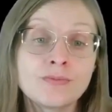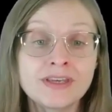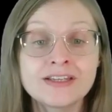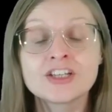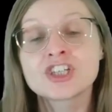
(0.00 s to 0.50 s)

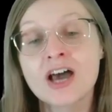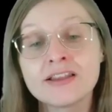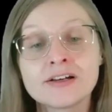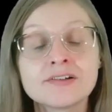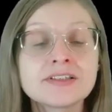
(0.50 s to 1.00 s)
media
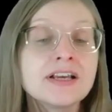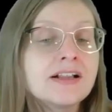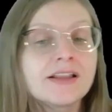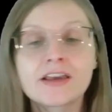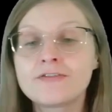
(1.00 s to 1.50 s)
channels
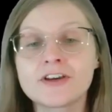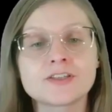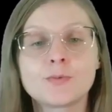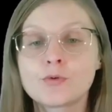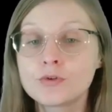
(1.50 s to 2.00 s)
like
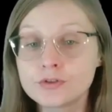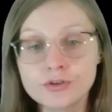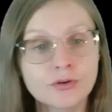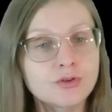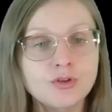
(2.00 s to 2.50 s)
Facebook
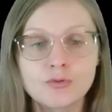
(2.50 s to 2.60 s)
or